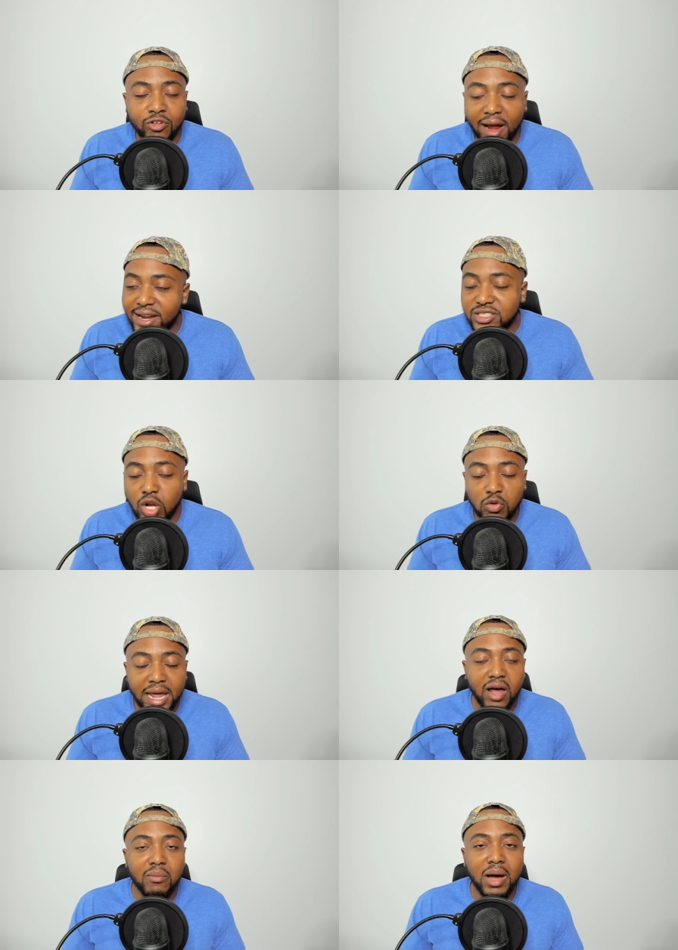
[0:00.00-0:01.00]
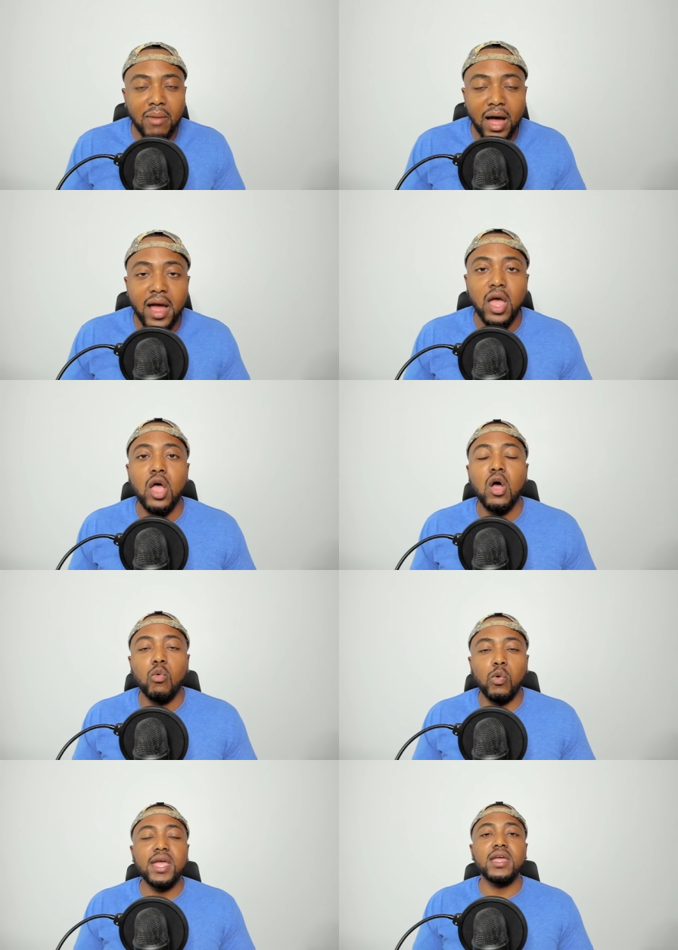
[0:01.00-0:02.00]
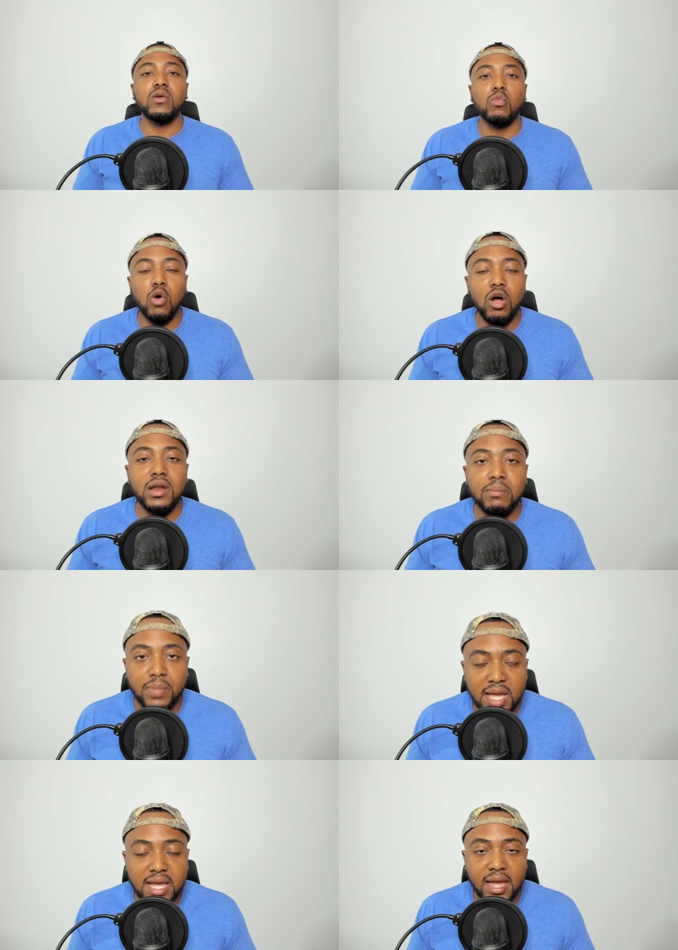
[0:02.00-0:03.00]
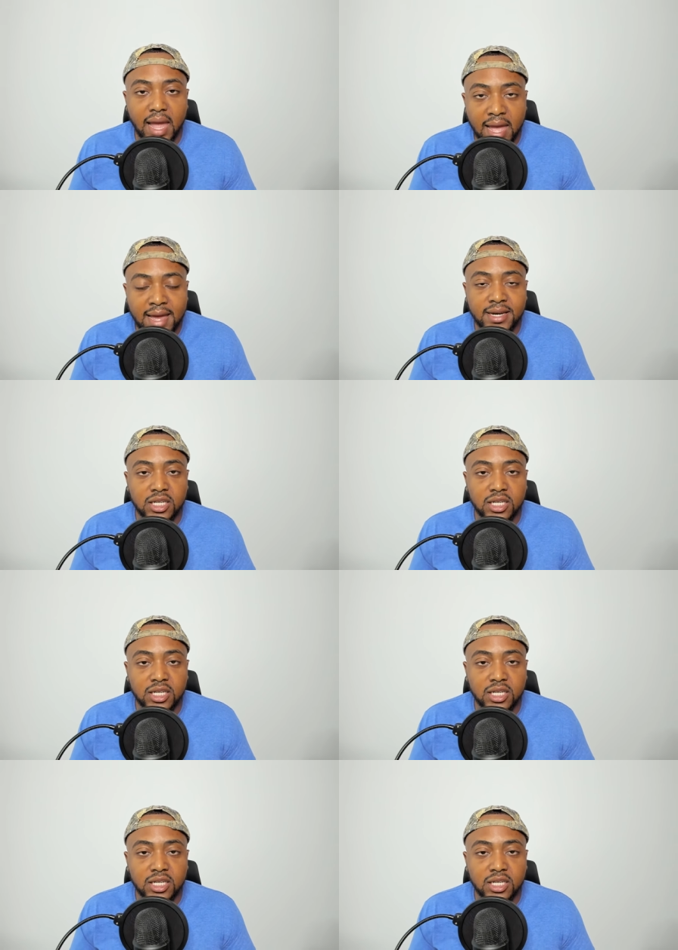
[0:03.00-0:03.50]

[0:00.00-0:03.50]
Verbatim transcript: Right. There's no doubt in my mind we would be in